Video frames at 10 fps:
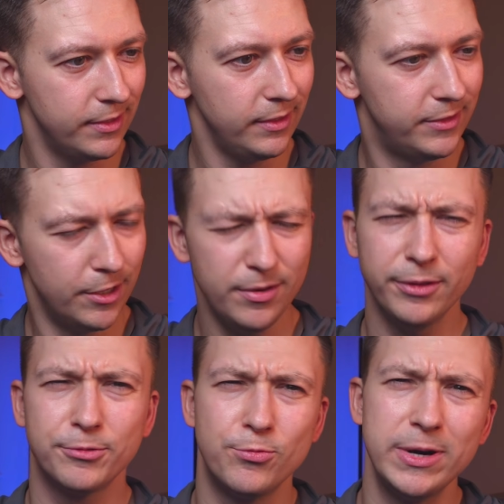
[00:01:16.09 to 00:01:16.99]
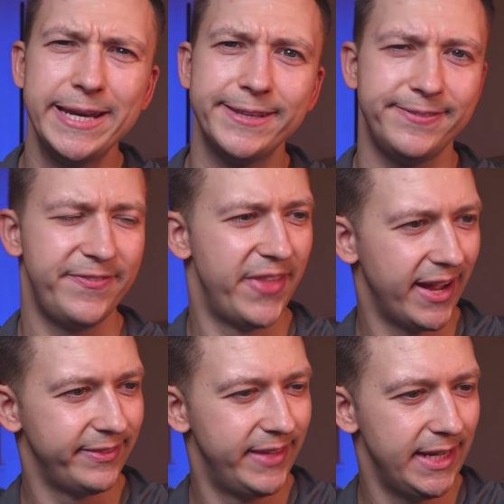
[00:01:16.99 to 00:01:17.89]
they're not really
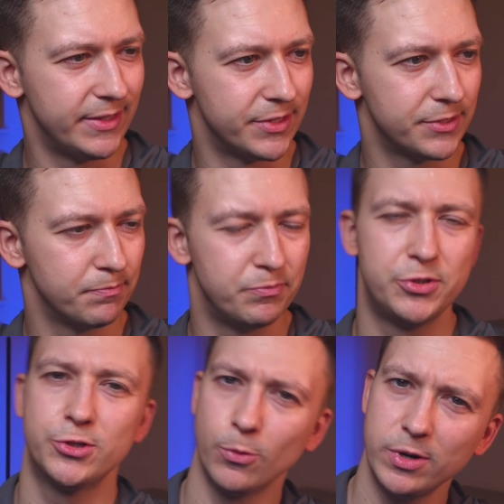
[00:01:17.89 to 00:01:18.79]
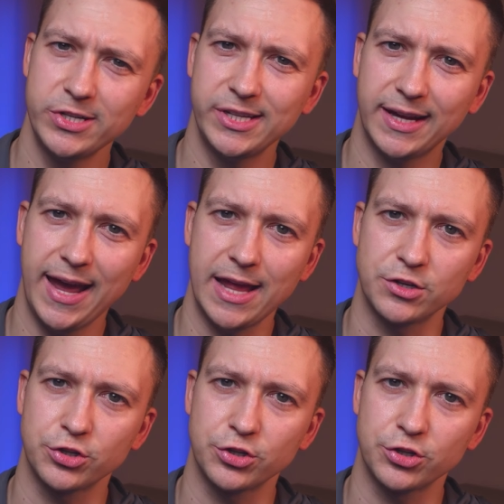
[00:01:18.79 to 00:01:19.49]
that dense. So where's the catch?